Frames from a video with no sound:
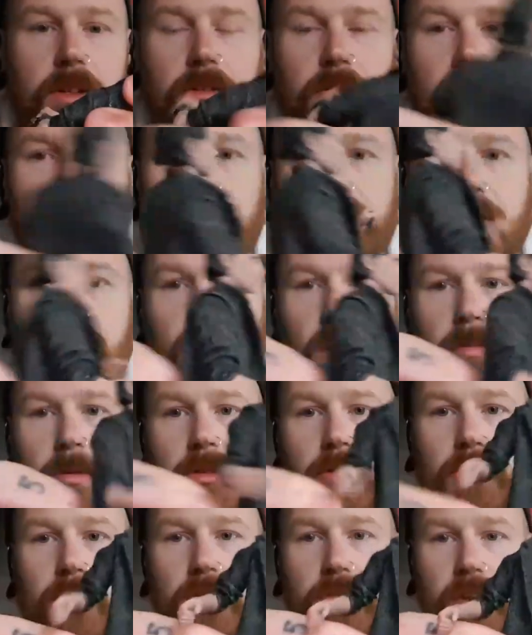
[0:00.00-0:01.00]
crunch, no ab
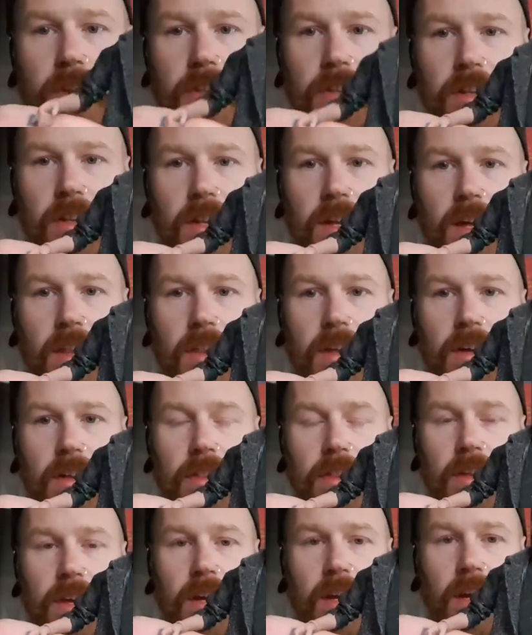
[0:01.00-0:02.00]
crunch or anything like that on there,